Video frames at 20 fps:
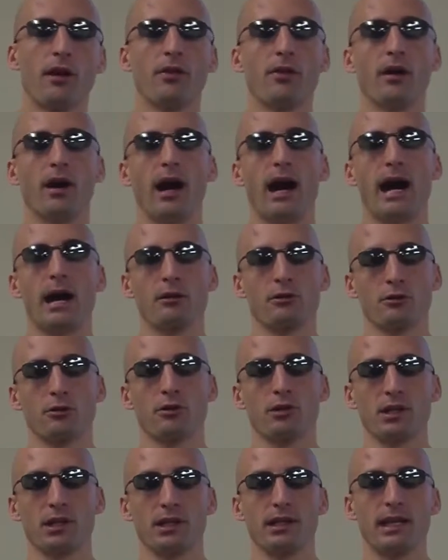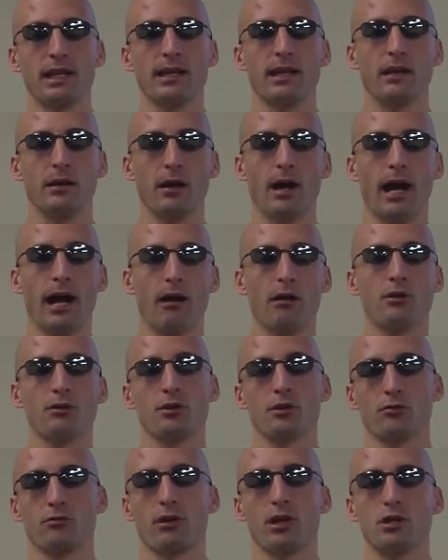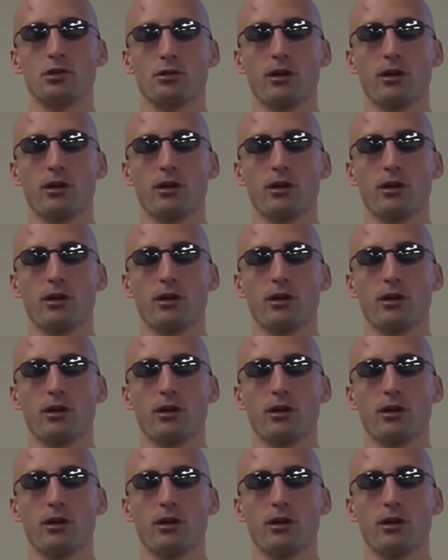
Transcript: the hotter you're going to get and the higher you're going to raise